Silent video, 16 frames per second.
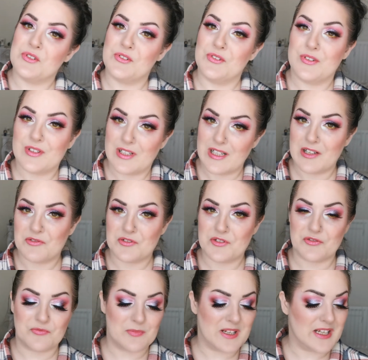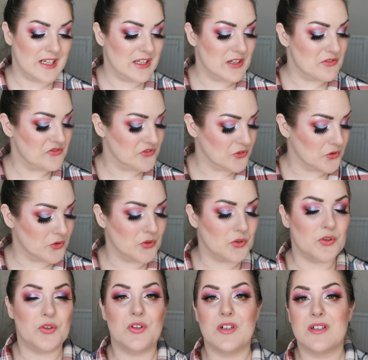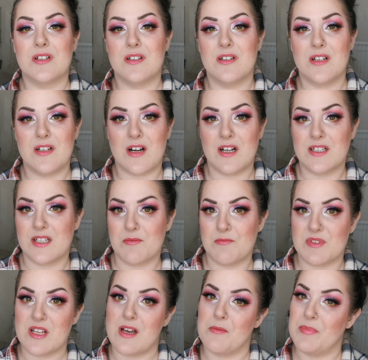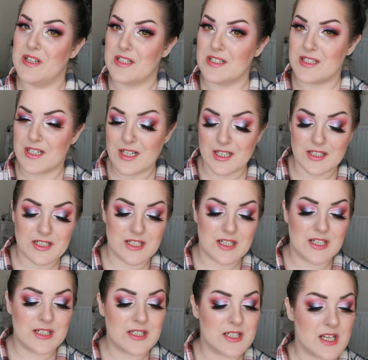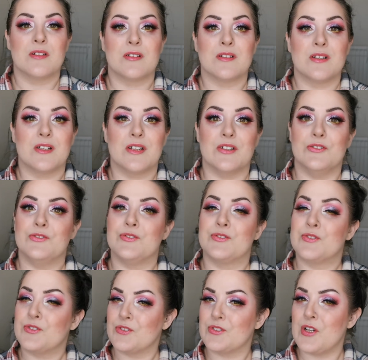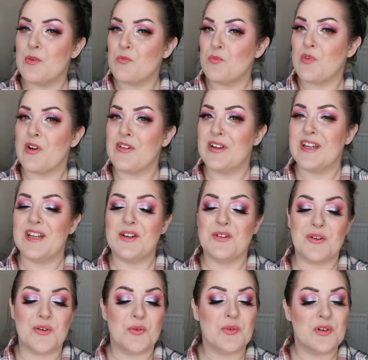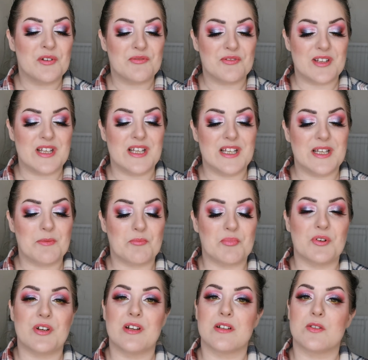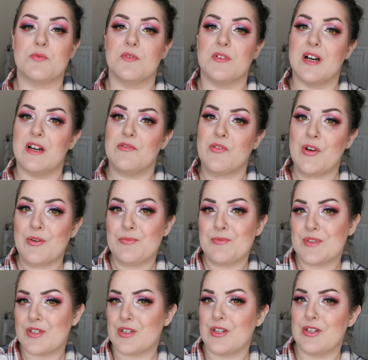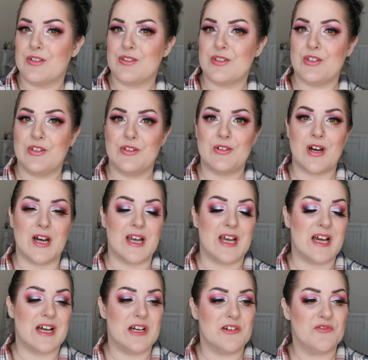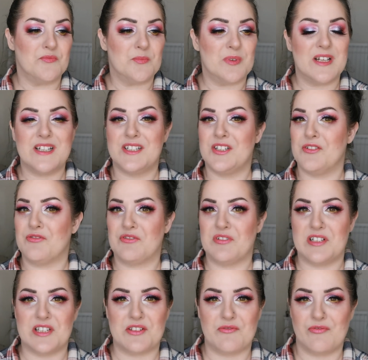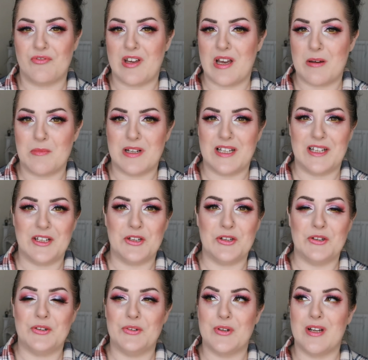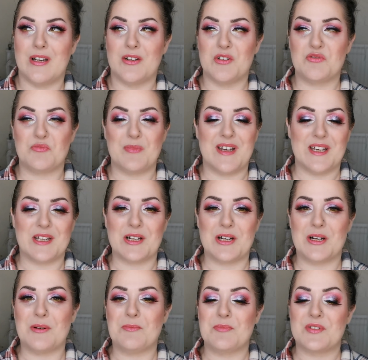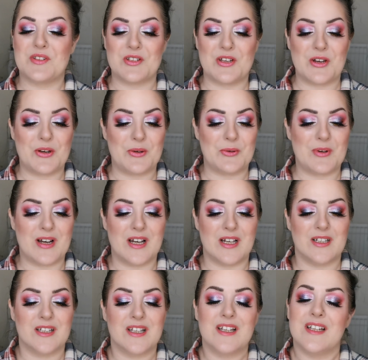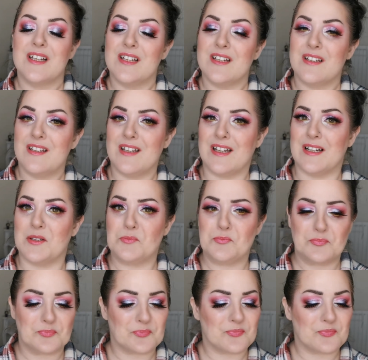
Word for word: to the left of me for items that are being decluttered. And don't worry, all of the products will have homes to go to. I have plenty of friends and family who love makeup, so uh, yeah.